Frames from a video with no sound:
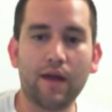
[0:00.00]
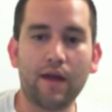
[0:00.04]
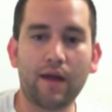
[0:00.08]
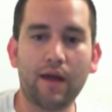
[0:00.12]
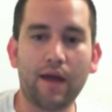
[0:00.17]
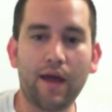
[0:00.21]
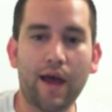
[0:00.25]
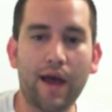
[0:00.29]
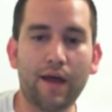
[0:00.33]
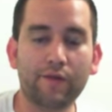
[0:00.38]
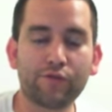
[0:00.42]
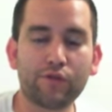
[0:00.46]

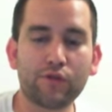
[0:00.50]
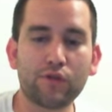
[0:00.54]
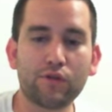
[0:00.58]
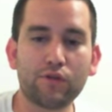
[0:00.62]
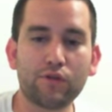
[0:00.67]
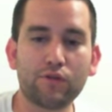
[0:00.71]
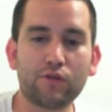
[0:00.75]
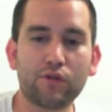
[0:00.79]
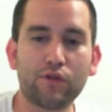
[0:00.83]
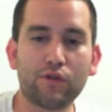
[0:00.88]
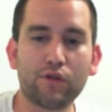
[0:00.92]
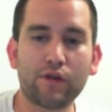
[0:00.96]
After you
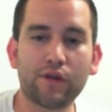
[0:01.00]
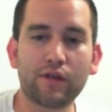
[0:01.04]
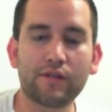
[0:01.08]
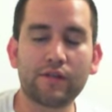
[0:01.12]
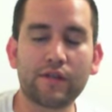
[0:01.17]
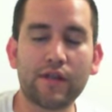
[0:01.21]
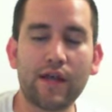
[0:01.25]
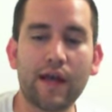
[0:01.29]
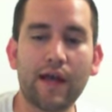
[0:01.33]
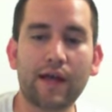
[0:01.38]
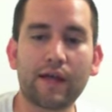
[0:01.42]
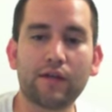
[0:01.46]
do your
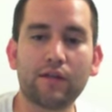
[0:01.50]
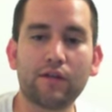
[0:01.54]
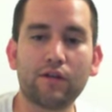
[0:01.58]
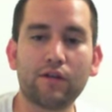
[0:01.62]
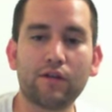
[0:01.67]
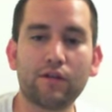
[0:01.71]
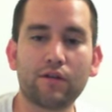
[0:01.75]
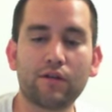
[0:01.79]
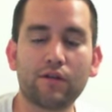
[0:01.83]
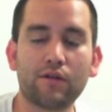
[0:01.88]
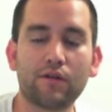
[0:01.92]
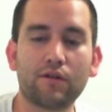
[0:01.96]
attack,
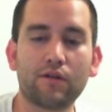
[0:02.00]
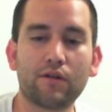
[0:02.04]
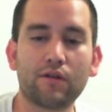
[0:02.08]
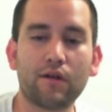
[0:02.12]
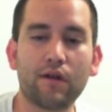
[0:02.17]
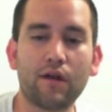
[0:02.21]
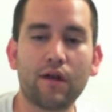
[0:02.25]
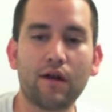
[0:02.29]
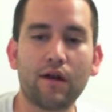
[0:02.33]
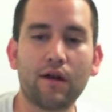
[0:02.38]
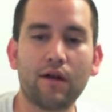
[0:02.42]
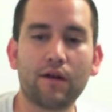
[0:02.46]
your
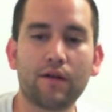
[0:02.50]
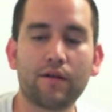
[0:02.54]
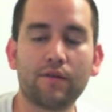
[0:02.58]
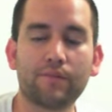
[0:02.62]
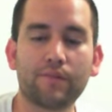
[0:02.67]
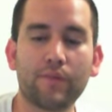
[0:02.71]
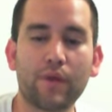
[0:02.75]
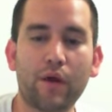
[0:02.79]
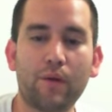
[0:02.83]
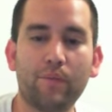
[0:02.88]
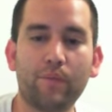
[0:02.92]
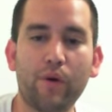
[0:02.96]

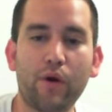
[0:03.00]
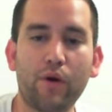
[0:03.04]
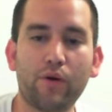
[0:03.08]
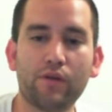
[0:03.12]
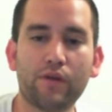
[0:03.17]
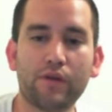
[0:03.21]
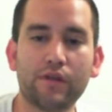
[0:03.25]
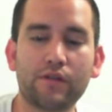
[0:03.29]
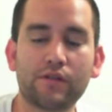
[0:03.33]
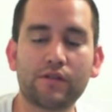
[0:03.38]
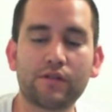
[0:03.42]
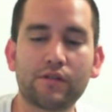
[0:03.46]

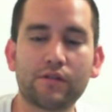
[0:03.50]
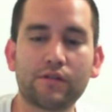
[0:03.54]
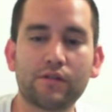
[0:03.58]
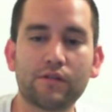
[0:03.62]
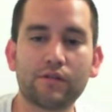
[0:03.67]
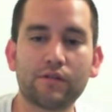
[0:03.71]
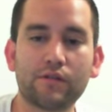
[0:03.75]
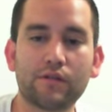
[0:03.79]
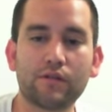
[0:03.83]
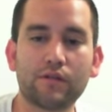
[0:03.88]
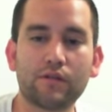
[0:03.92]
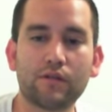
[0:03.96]
opponents,
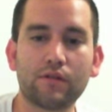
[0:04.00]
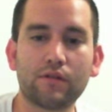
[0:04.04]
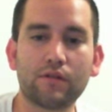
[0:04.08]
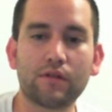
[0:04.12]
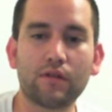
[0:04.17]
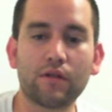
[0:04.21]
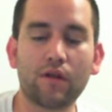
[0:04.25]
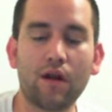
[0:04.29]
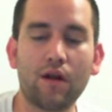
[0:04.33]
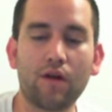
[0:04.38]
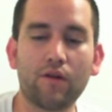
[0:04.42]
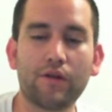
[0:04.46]

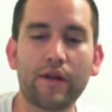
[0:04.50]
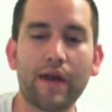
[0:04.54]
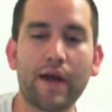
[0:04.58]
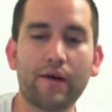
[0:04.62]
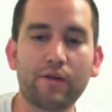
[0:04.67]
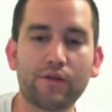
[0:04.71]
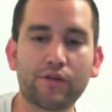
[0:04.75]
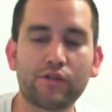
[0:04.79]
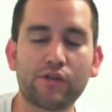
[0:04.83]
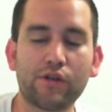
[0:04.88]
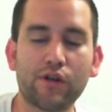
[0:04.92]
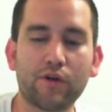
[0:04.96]
or now
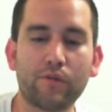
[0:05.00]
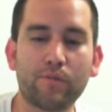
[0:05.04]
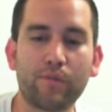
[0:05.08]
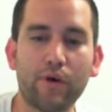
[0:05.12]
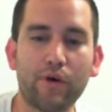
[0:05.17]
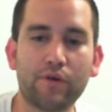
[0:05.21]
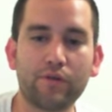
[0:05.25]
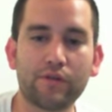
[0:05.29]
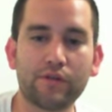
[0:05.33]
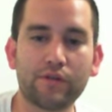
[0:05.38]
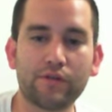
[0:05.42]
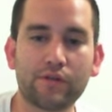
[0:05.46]
it's your
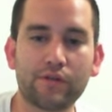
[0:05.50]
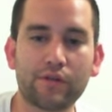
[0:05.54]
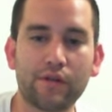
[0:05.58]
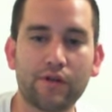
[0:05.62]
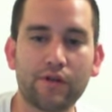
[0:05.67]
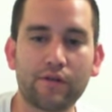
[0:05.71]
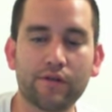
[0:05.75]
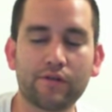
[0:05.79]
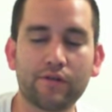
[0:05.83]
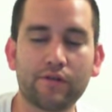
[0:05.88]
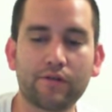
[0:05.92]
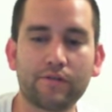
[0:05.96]
opponent's
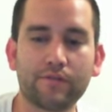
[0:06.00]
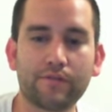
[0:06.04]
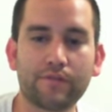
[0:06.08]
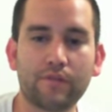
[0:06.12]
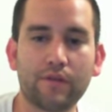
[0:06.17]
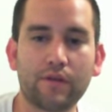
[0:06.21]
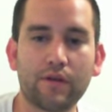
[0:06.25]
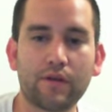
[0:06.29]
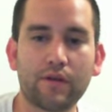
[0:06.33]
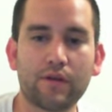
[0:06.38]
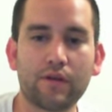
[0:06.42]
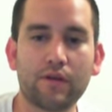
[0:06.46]
turn.
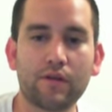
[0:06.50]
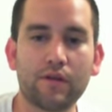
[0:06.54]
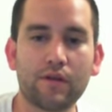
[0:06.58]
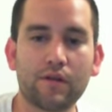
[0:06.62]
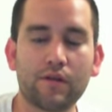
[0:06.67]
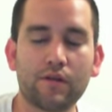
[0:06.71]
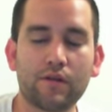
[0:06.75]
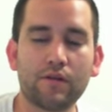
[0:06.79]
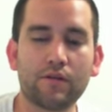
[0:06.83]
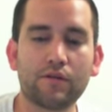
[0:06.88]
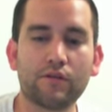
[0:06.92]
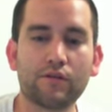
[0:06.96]

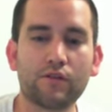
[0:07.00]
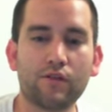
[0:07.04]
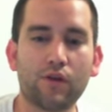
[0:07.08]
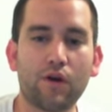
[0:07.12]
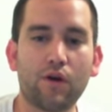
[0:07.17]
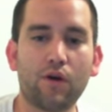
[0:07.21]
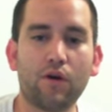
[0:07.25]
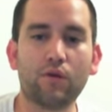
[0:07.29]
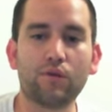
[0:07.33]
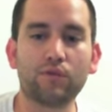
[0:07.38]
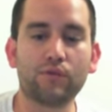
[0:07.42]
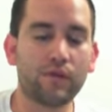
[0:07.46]

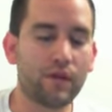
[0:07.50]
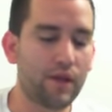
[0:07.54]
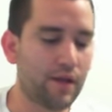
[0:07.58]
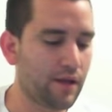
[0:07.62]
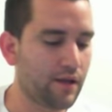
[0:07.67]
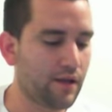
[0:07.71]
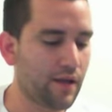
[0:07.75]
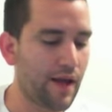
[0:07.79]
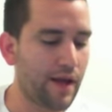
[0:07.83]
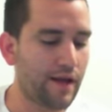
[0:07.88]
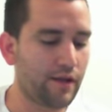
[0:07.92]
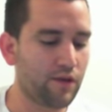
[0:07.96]
So then
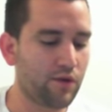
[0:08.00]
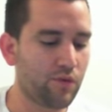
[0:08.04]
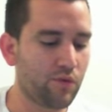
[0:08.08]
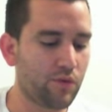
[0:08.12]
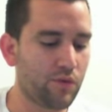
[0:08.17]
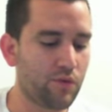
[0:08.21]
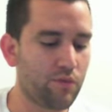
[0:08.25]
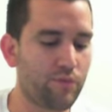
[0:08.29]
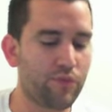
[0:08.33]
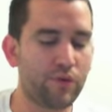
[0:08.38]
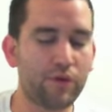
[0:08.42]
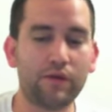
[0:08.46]
now you
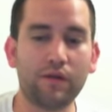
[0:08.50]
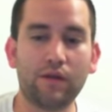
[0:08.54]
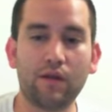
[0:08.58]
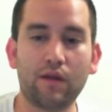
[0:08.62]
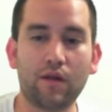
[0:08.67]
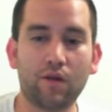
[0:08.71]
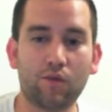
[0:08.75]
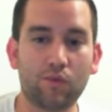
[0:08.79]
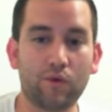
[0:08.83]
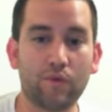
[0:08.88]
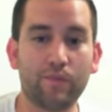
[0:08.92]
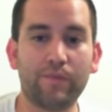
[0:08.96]
repeat
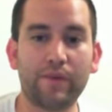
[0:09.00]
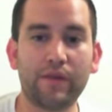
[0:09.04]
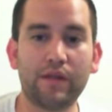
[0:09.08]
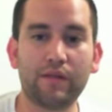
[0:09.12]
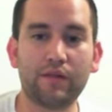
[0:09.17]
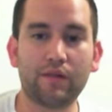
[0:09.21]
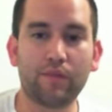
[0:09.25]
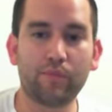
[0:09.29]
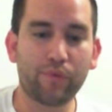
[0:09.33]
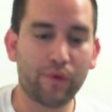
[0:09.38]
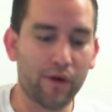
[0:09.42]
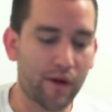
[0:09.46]

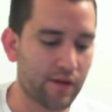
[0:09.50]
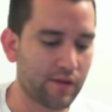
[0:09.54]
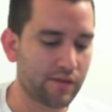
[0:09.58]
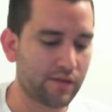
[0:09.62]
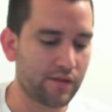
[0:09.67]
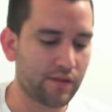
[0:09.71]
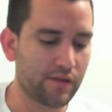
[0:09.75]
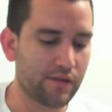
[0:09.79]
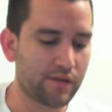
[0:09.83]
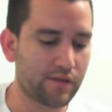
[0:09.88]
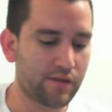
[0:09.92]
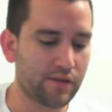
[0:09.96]
the
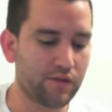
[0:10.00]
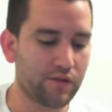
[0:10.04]
process.